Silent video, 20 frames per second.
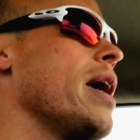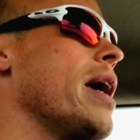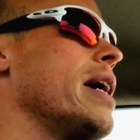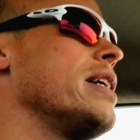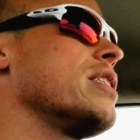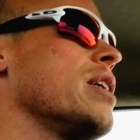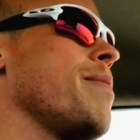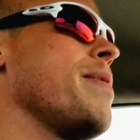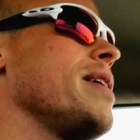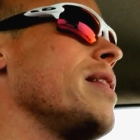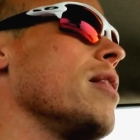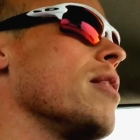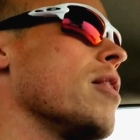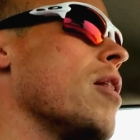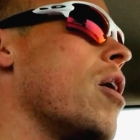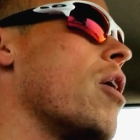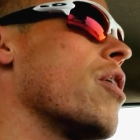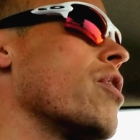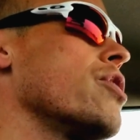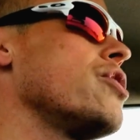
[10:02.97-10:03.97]
is gonna be
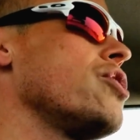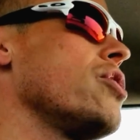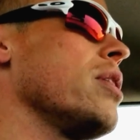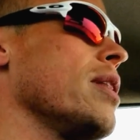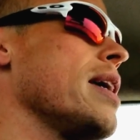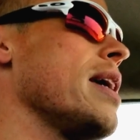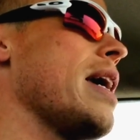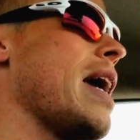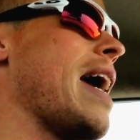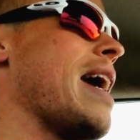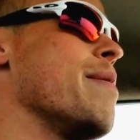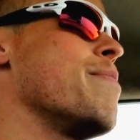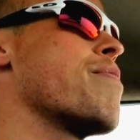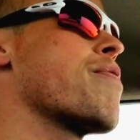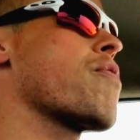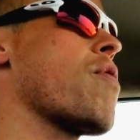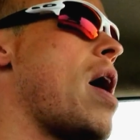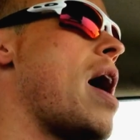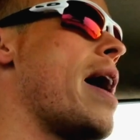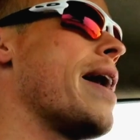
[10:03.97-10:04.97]
largely a
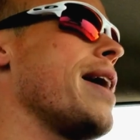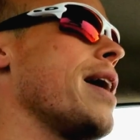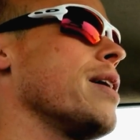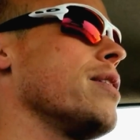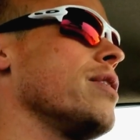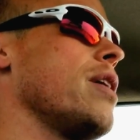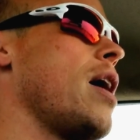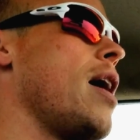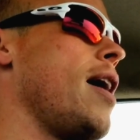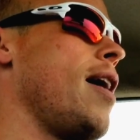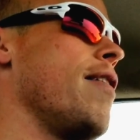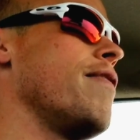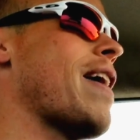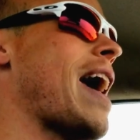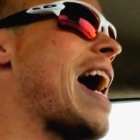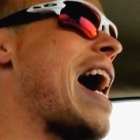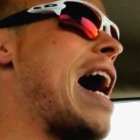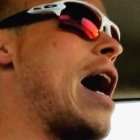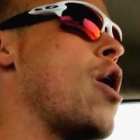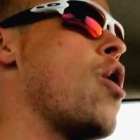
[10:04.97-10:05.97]
product of
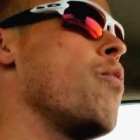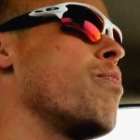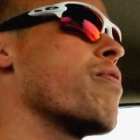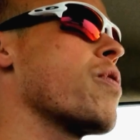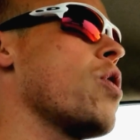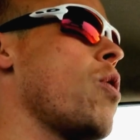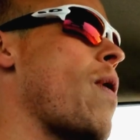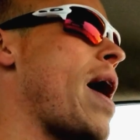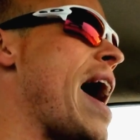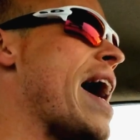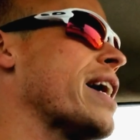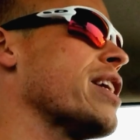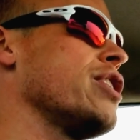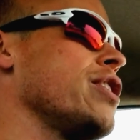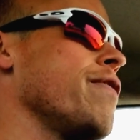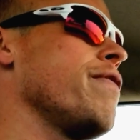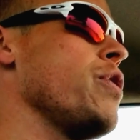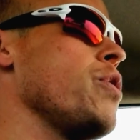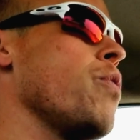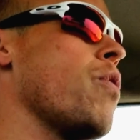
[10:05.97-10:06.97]
how
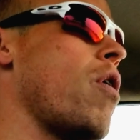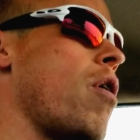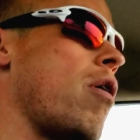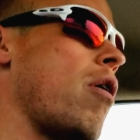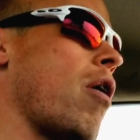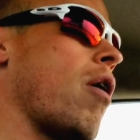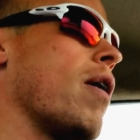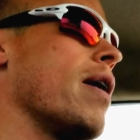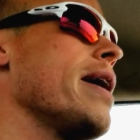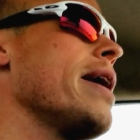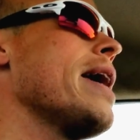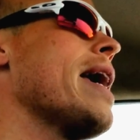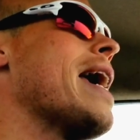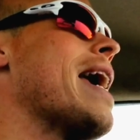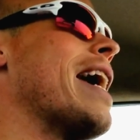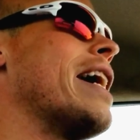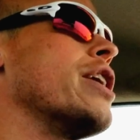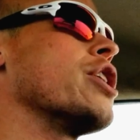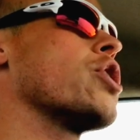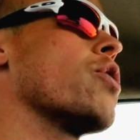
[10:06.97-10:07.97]
proactive you are
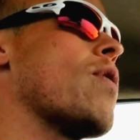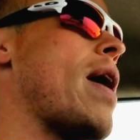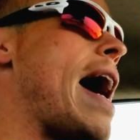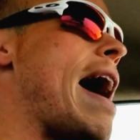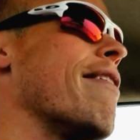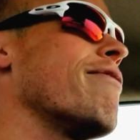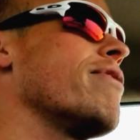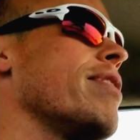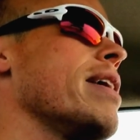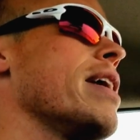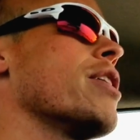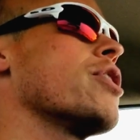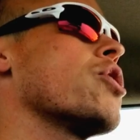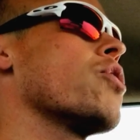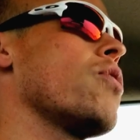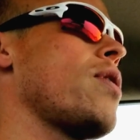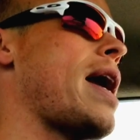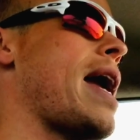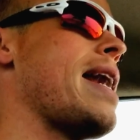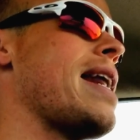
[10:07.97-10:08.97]
in crafting and
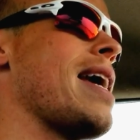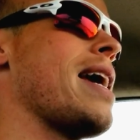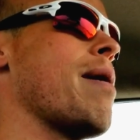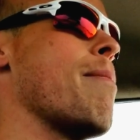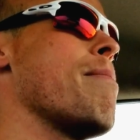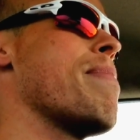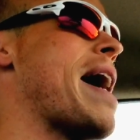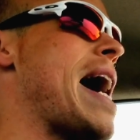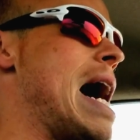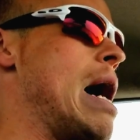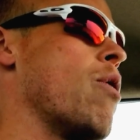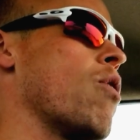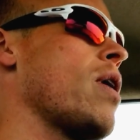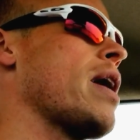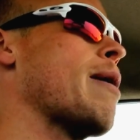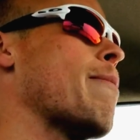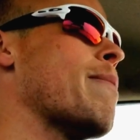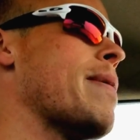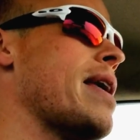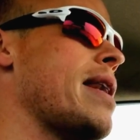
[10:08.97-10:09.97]
creating
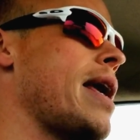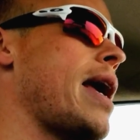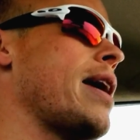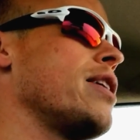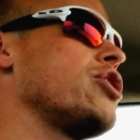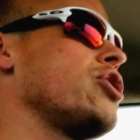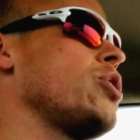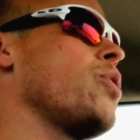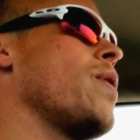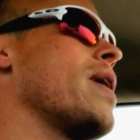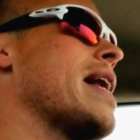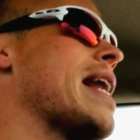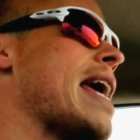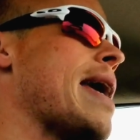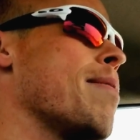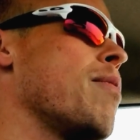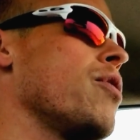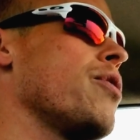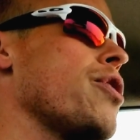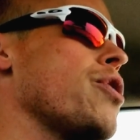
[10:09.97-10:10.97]
empowering meanings to
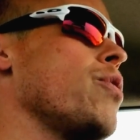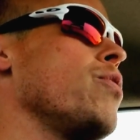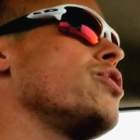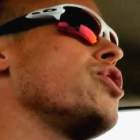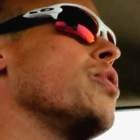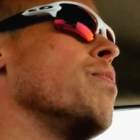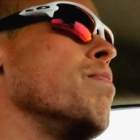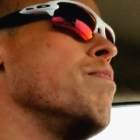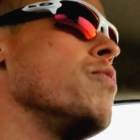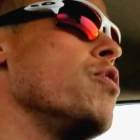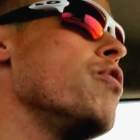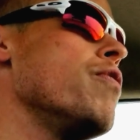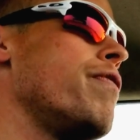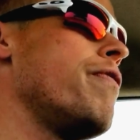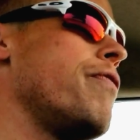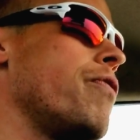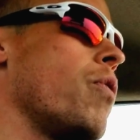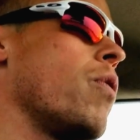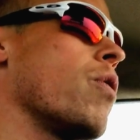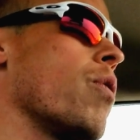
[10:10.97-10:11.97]
enable you to move
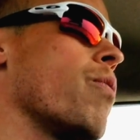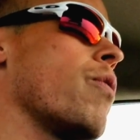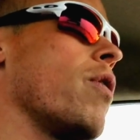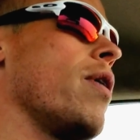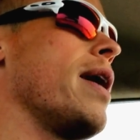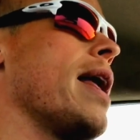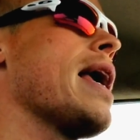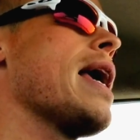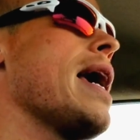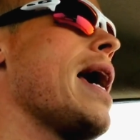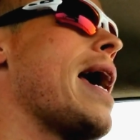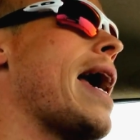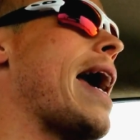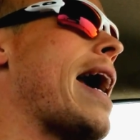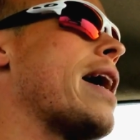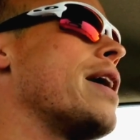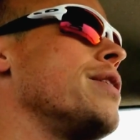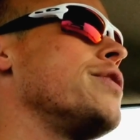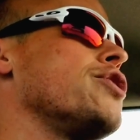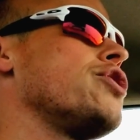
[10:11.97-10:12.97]
forward.
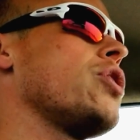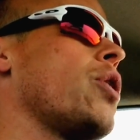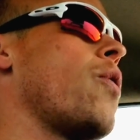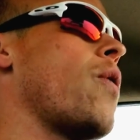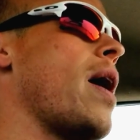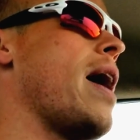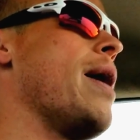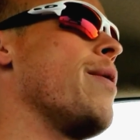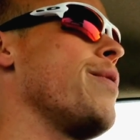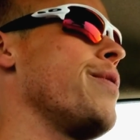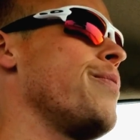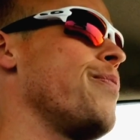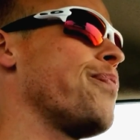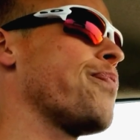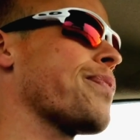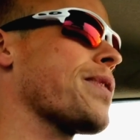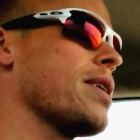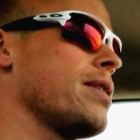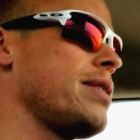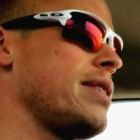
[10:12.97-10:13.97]
And so I
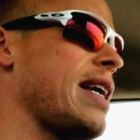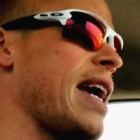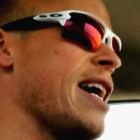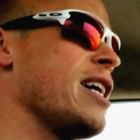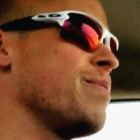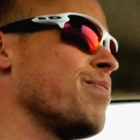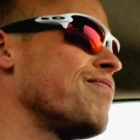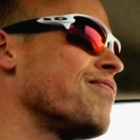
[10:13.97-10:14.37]
would say,